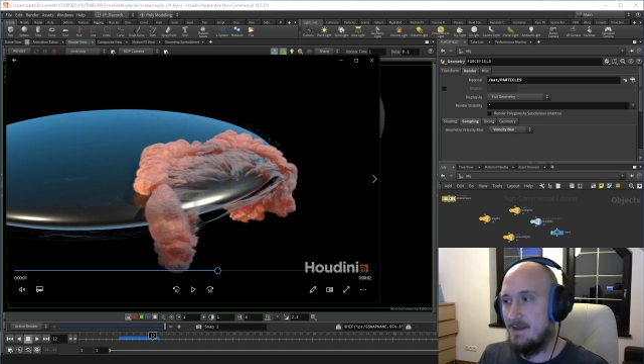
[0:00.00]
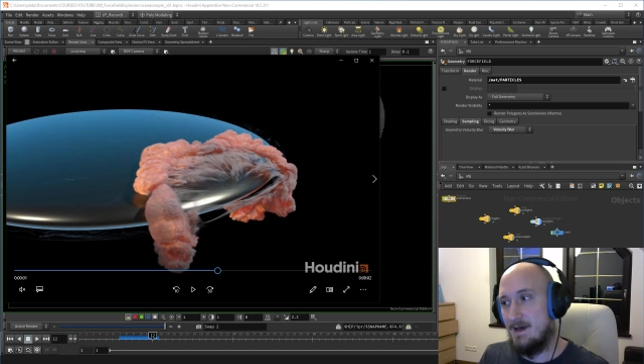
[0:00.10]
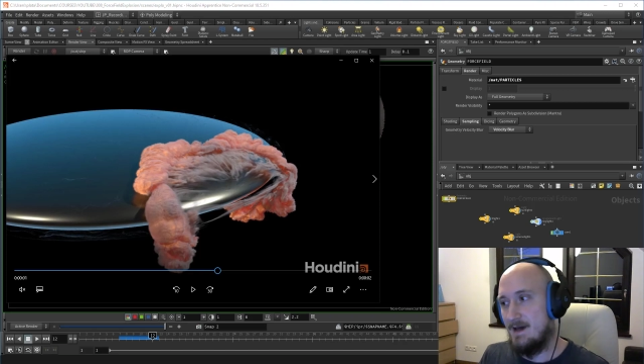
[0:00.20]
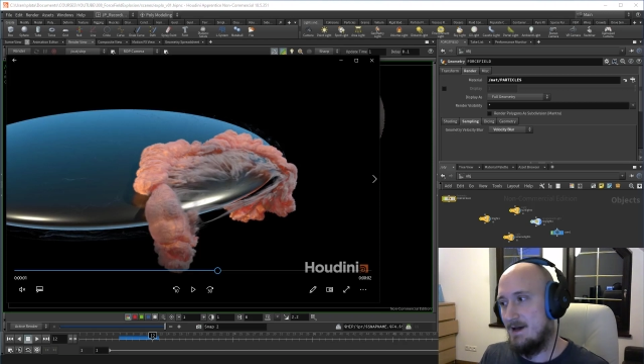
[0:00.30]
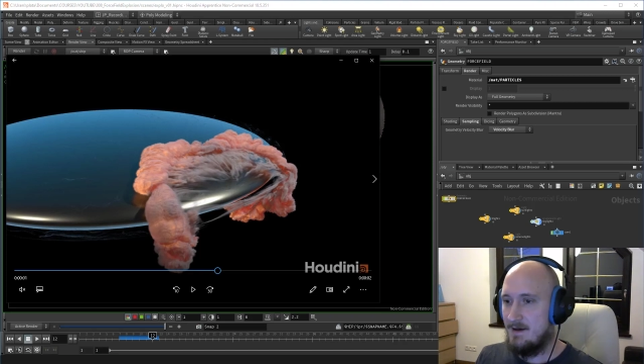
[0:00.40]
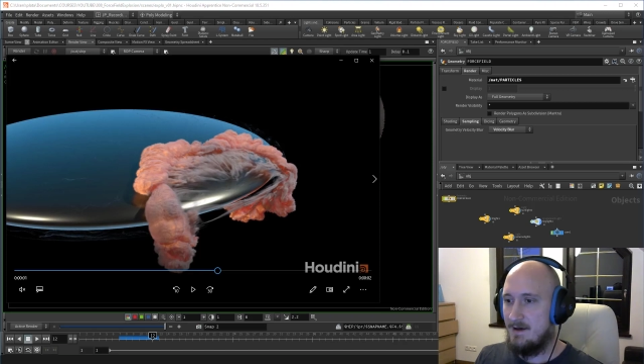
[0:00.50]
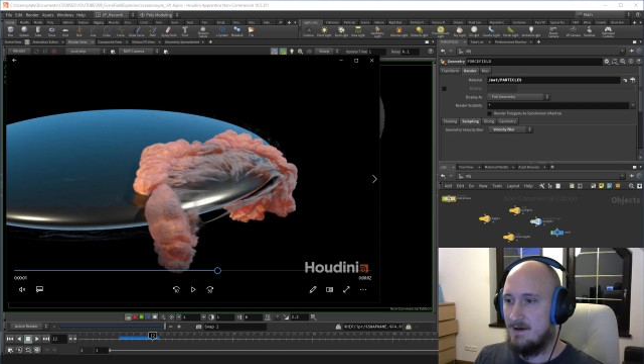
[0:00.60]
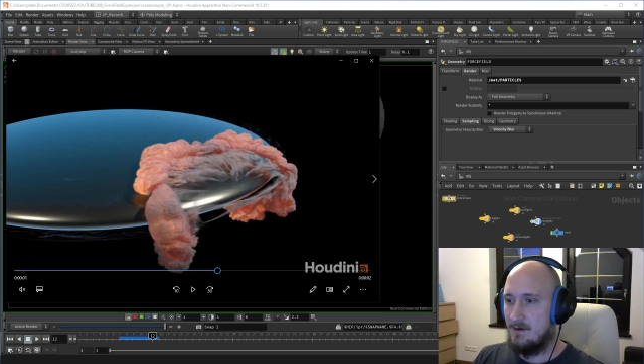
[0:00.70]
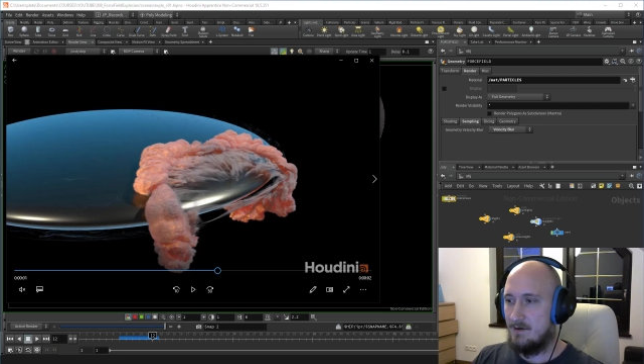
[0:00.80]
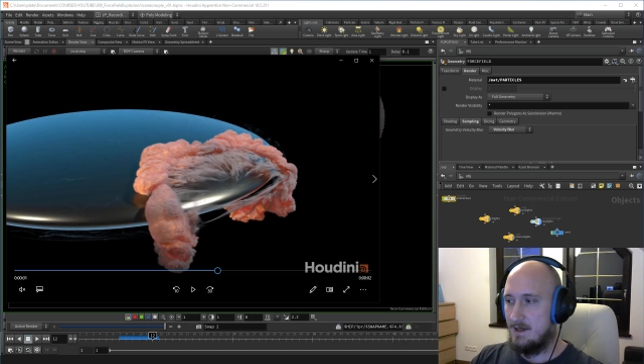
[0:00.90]
Yeah.
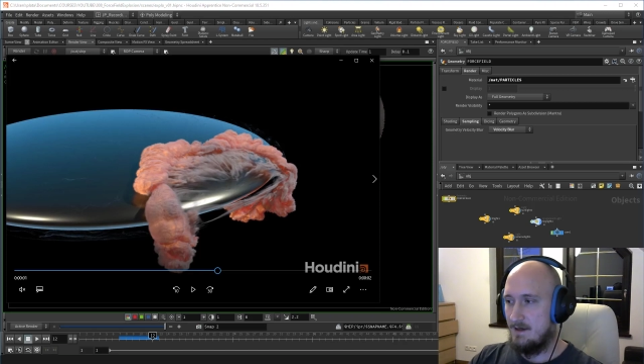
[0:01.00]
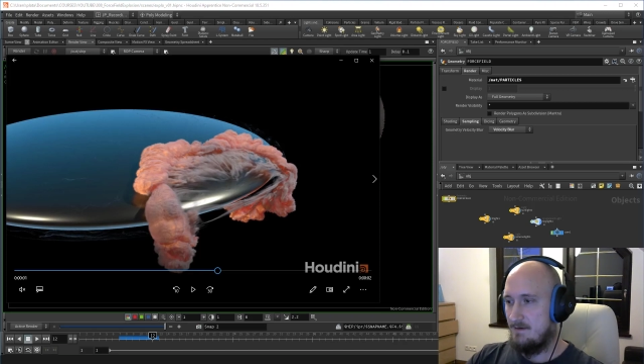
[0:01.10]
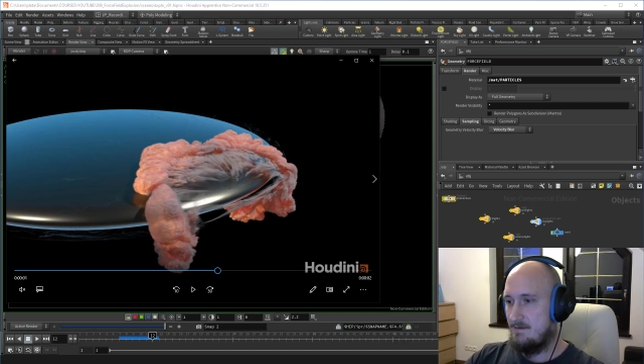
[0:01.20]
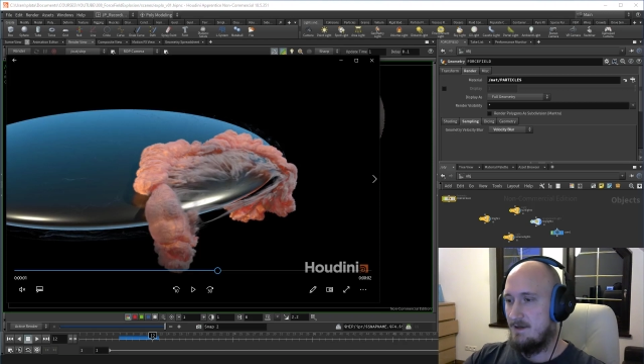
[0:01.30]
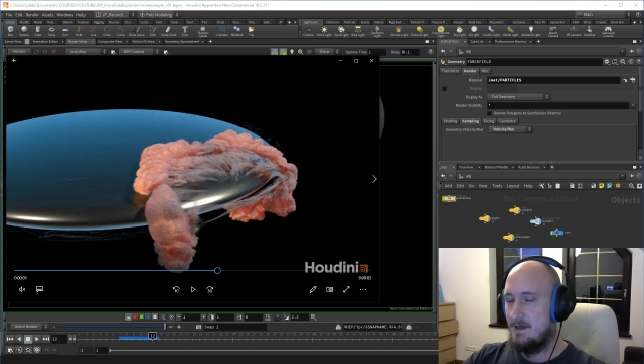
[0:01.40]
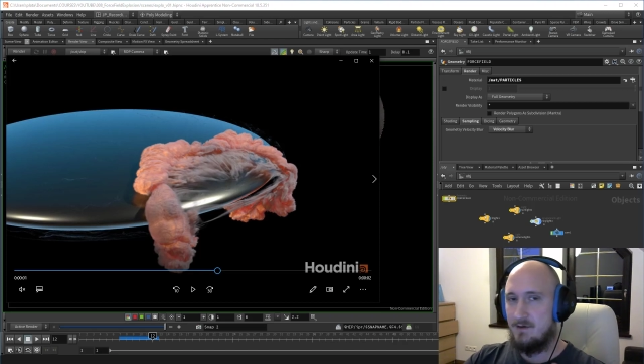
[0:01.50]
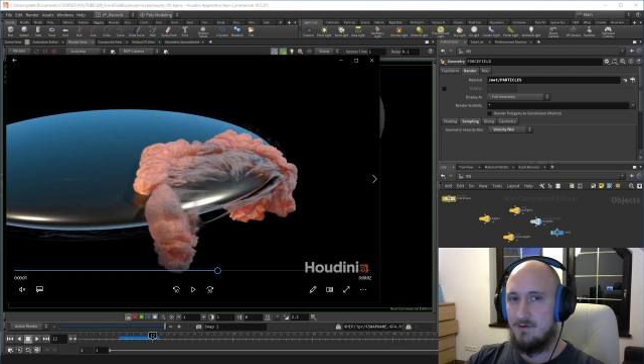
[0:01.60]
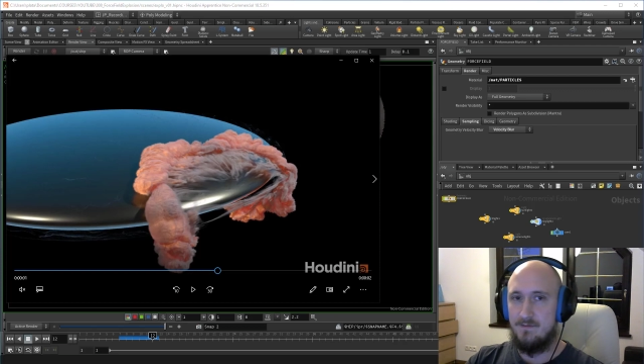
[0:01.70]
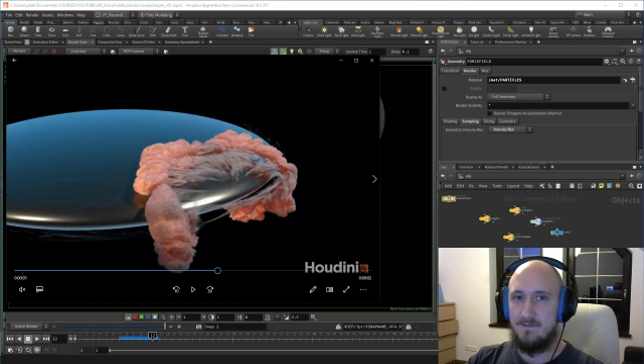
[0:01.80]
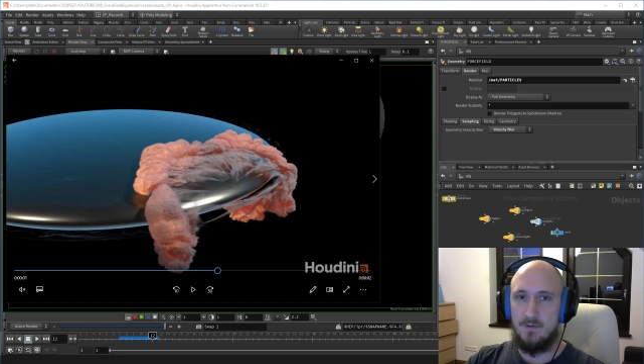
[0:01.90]
Okay, thank
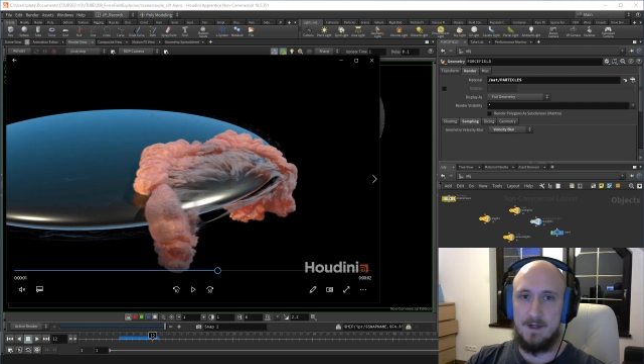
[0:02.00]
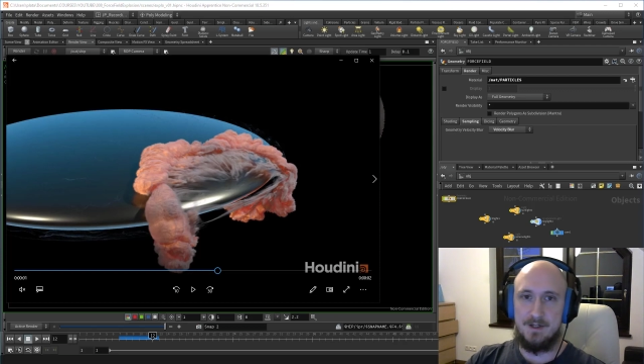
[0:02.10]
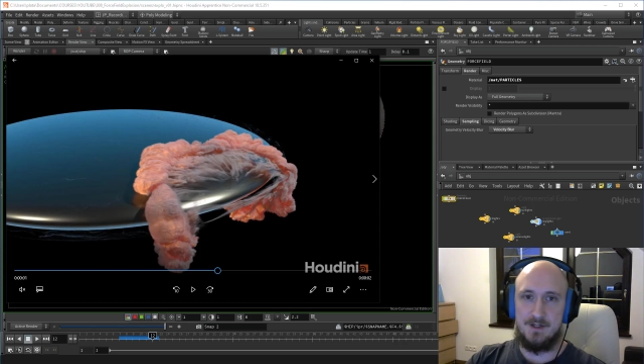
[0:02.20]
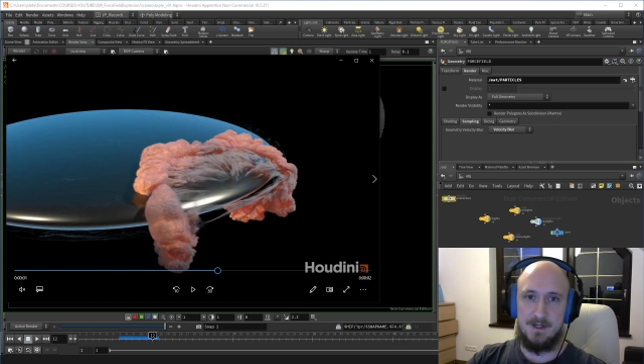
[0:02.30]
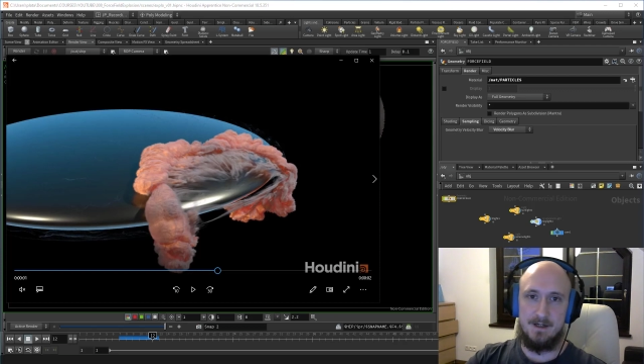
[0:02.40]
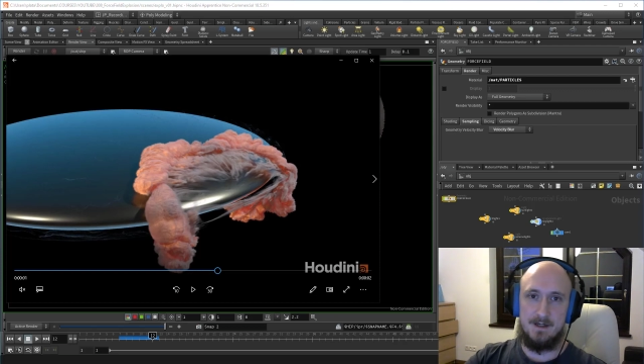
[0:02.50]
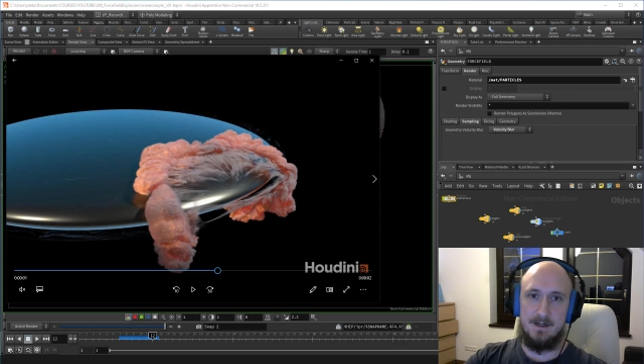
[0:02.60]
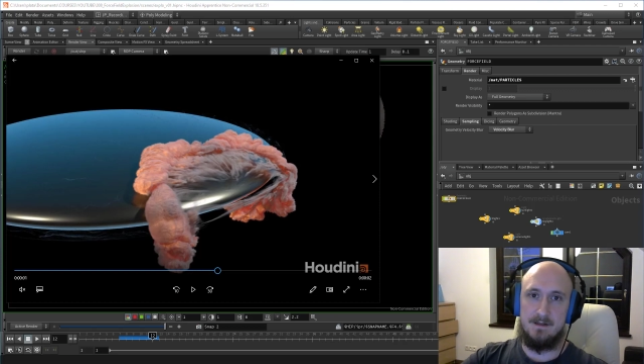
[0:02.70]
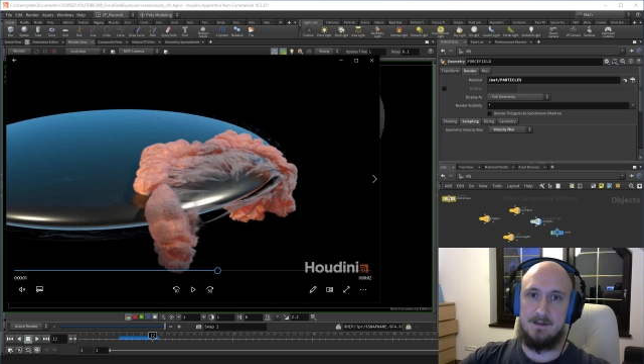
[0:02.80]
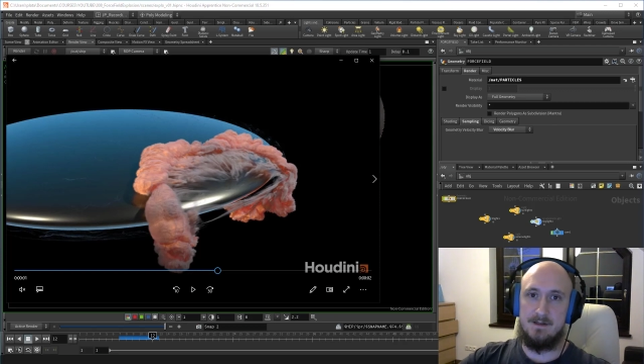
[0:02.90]
you for watching
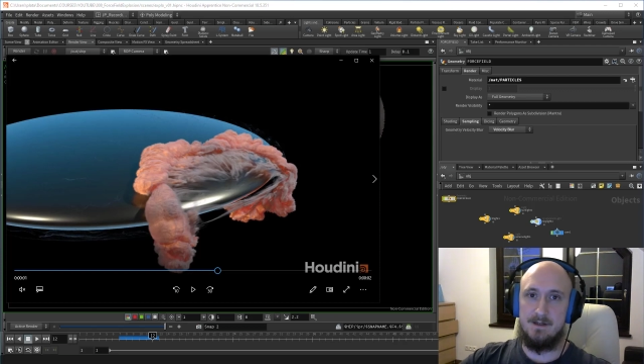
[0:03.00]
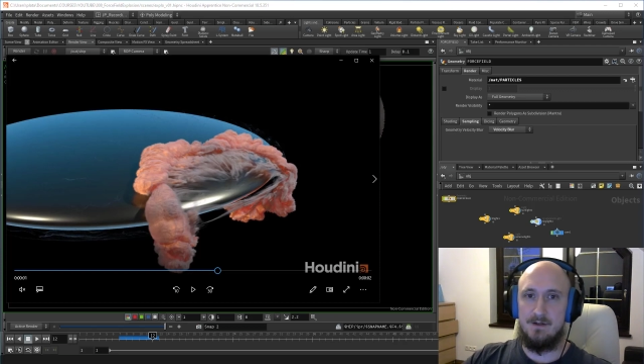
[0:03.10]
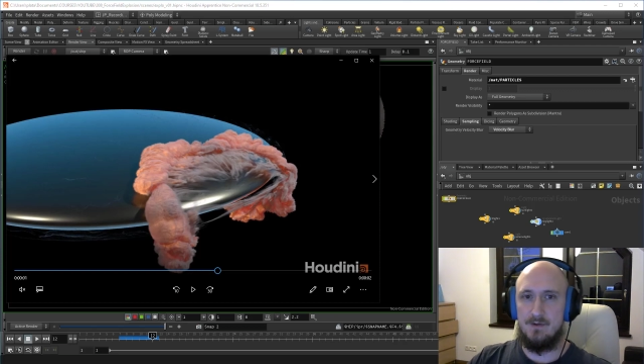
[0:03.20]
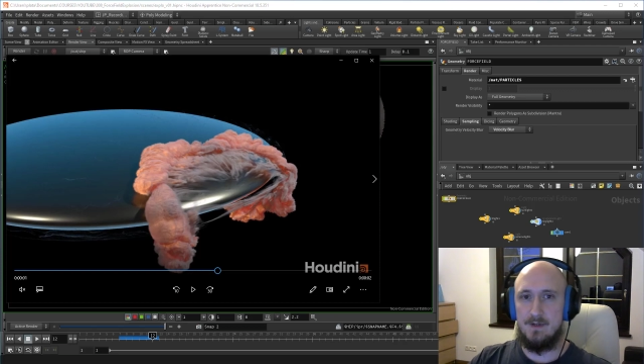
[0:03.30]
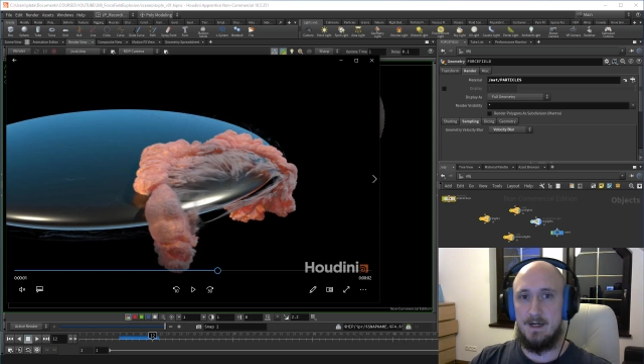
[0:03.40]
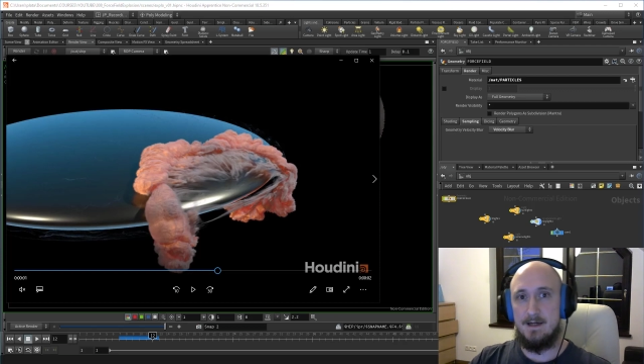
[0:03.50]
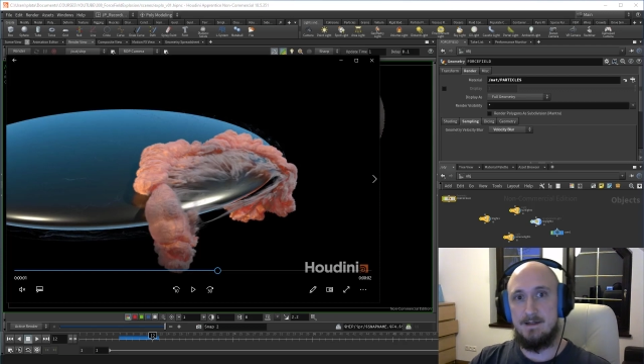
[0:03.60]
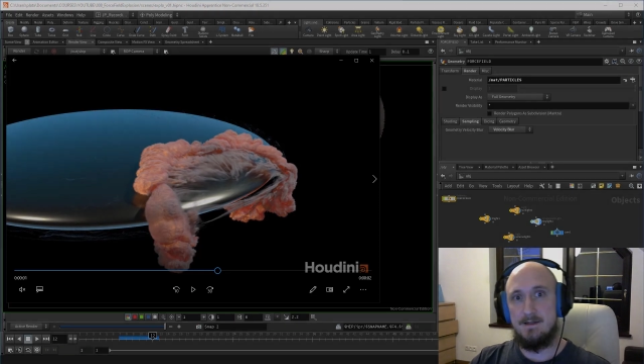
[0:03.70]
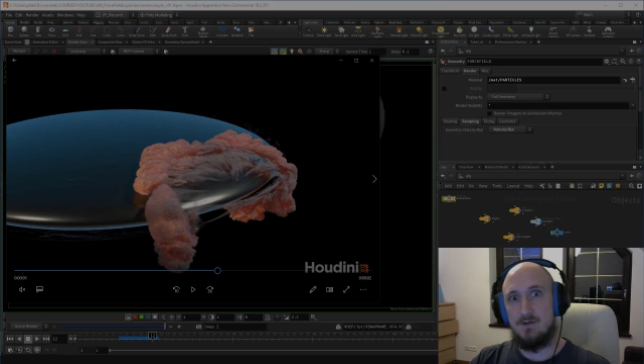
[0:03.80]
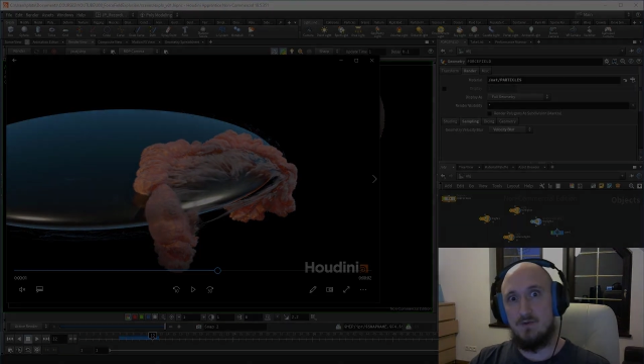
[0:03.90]
and see you guys
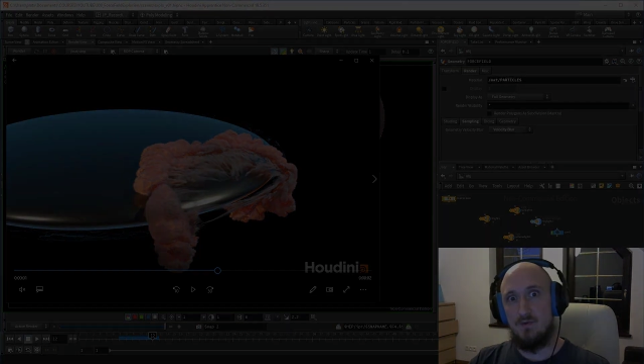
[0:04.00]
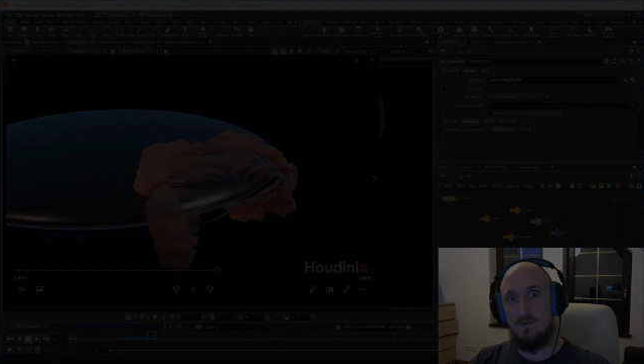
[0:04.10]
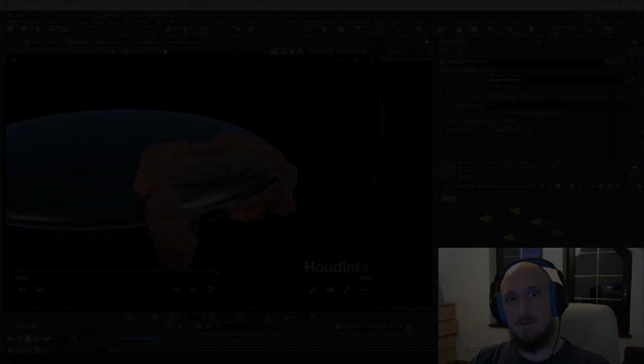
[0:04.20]
soon.